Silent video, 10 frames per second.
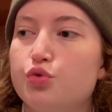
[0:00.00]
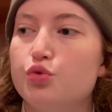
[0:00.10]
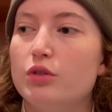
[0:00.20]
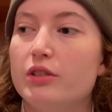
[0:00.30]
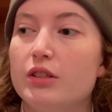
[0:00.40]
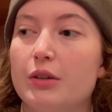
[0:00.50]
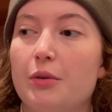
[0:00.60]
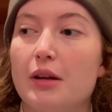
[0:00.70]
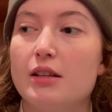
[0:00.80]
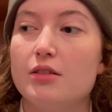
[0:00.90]
This is a
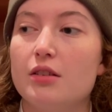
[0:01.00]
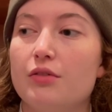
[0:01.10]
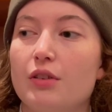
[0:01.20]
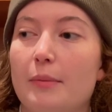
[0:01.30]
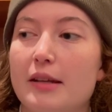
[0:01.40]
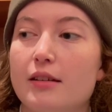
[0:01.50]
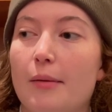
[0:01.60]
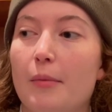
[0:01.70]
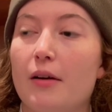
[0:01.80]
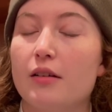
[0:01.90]
great use of filming time,
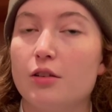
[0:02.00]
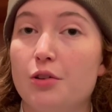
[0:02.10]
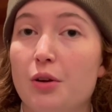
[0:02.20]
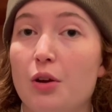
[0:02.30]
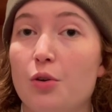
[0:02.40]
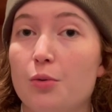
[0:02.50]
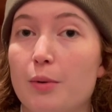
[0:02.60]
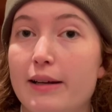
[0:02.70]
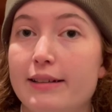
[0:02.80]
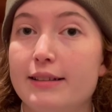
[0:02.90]
Mara. You're doing
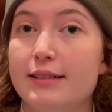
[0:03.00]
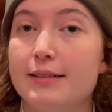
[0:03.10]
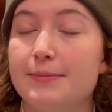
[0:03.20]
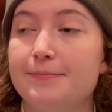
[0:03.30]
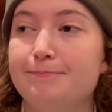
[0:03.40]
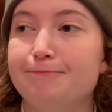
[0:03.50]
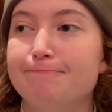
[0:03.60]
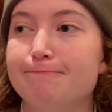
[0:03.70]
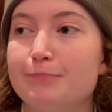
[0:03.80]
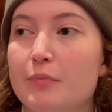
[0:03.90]
great.
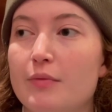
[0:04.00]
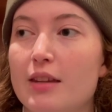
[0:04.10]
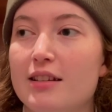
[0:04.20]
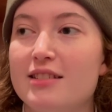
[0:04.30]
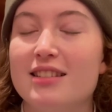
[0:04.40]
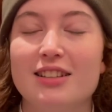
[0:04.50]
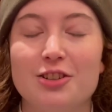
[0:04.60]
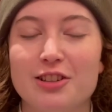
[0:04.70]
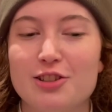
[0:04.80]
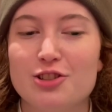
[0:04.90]
It's
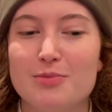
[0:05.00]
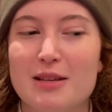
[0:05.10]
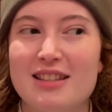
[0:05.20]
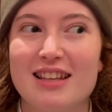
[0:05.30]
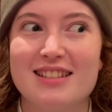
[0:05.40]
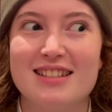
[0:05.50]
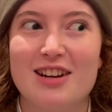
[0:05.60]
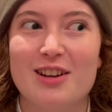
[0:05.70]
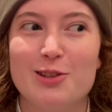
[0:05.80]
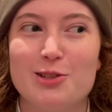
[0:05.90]
literally just me like
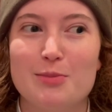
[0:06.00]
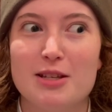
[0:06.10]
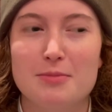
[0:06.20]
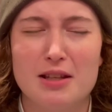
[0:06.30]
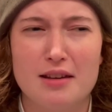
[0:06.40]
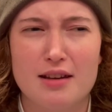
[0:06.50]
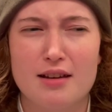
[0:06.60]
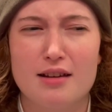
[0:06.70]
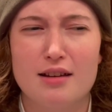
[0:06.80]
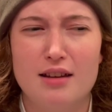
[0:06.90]
staring into space being like,
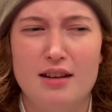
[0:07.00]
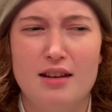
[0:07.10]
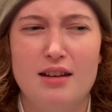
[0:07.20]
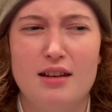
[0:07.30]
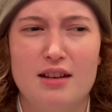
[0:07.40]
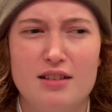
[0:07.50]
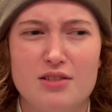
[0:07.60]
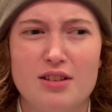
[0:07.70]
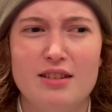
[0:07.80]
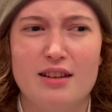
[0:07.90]
is
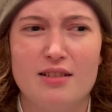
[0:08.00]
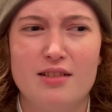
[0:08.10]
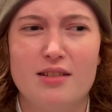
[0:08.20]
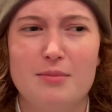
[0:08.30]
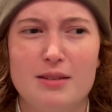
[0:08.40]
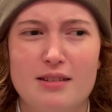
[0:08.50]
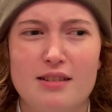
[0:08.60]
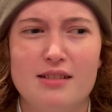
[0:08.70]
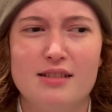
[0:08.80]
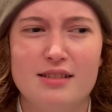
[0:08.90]
there anything else I'm
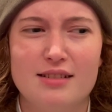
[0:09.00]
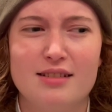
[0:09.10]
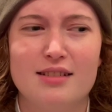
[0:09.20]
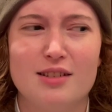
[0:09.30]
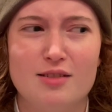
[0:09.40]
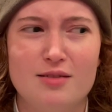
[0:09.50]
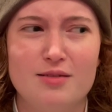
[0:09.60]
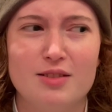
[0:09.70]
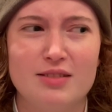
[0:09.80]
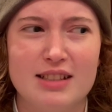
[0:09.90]
missing? Oh, I
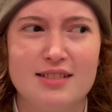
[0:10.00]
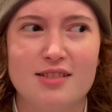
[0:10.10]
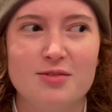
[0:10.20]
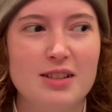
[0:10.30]
don't think so.